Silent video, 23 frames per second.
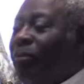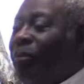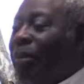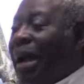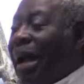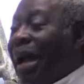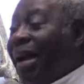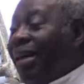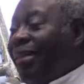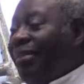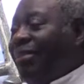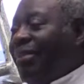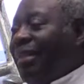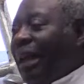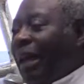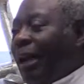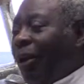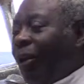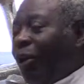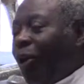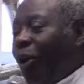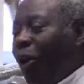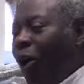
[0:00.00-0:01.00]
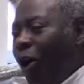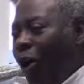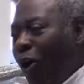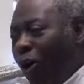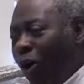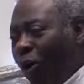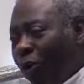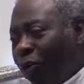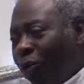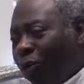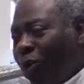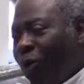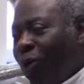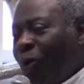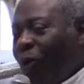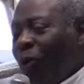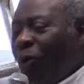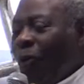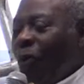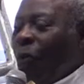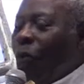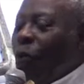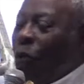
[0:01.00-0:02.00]
Then the Lord
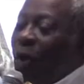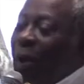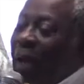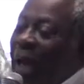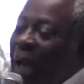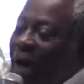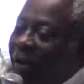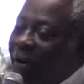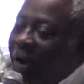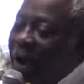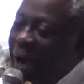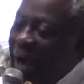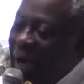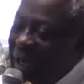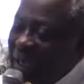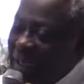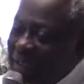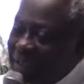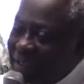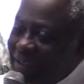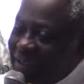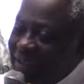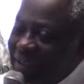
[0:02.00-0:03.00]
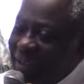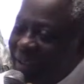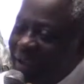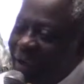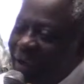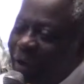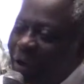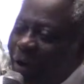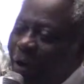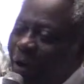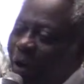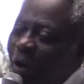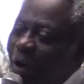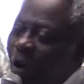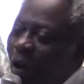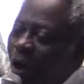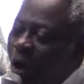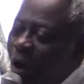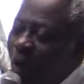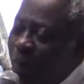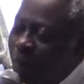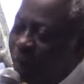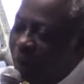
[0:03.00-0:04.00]
will arise
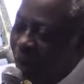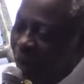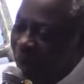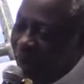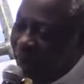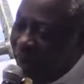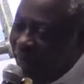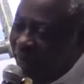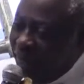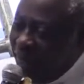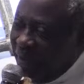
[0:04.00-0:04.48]
upon